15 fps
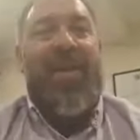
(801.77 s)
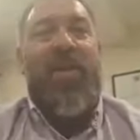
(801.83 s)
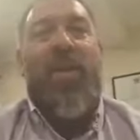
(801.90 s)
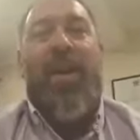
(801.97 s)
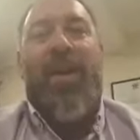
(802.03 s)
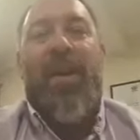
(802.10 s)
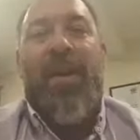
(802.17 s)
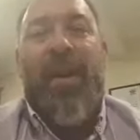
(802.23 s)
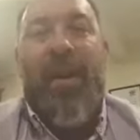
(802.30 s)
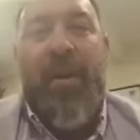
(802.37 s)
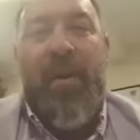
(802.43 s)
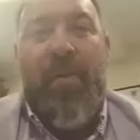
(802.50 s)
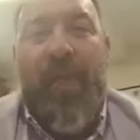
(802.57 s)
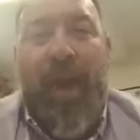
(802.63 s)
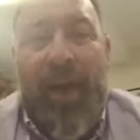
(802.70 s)
had a
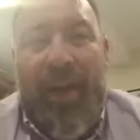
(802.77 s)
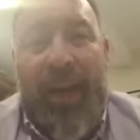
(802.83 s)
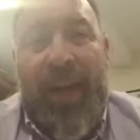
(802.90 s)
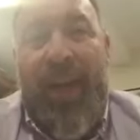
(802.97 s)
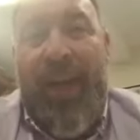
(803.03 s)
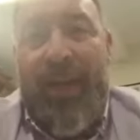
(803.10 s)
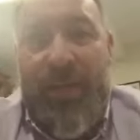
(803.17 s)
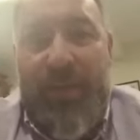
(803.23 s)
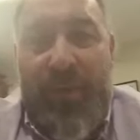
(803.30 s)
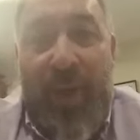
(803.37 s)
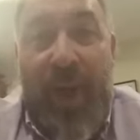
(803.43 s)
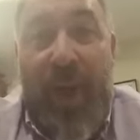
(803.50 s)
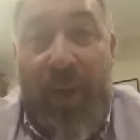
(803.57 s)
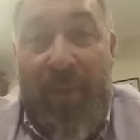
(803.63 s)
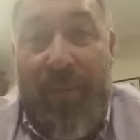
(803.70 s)
rather large
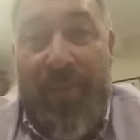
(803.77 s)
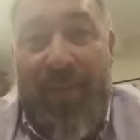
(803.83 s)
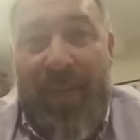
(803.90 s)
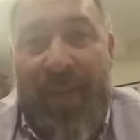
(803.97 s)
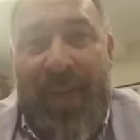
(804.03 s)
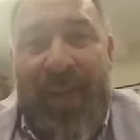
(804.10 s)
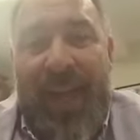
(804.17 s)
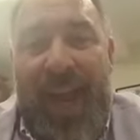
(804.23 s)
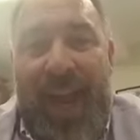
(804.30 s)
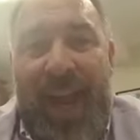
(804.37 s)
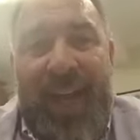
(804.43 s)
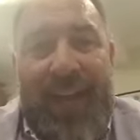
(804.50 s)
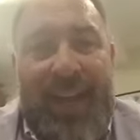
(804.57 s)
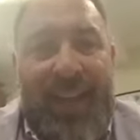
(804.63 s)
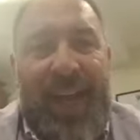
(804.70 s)
farm,
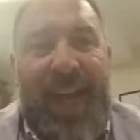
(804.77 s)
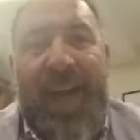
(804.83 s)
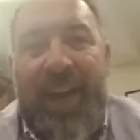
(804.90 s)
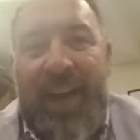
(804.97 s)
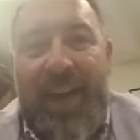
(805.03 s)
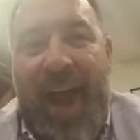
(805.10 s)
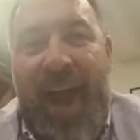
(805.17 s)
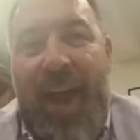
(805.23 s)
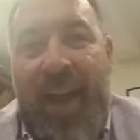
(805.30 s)
and he had an